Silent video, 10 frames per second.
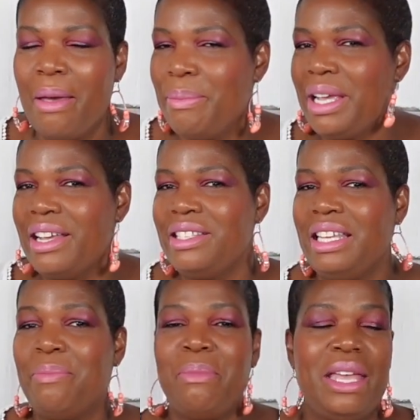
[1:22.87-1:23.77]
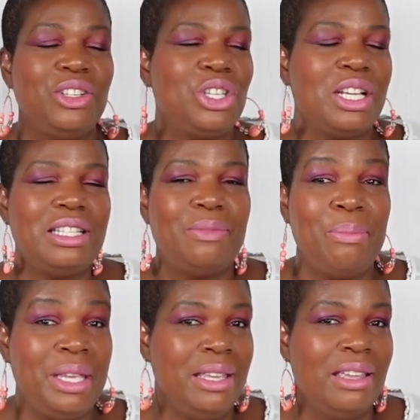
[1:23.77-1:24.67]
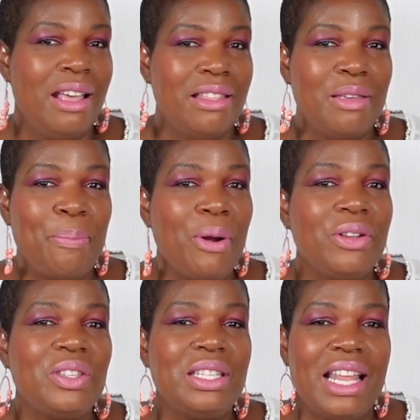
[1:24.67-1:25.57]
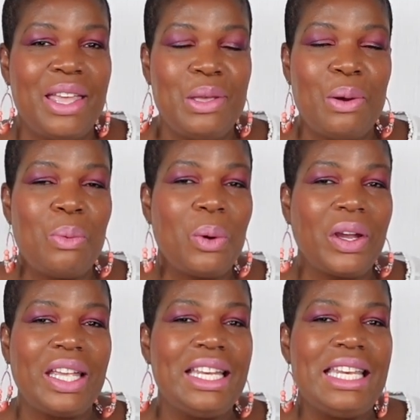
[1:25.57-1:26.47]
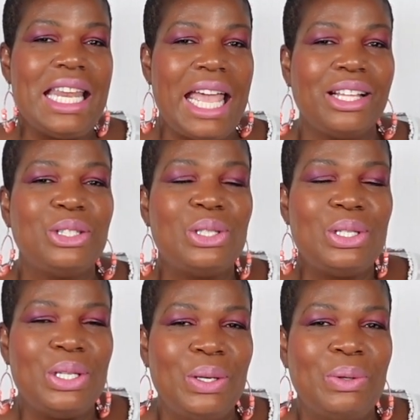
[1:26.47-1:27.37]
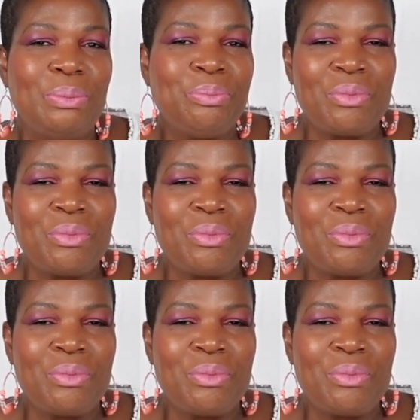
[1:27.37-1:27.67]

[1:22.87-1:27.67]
because it may just be the person that you're working next to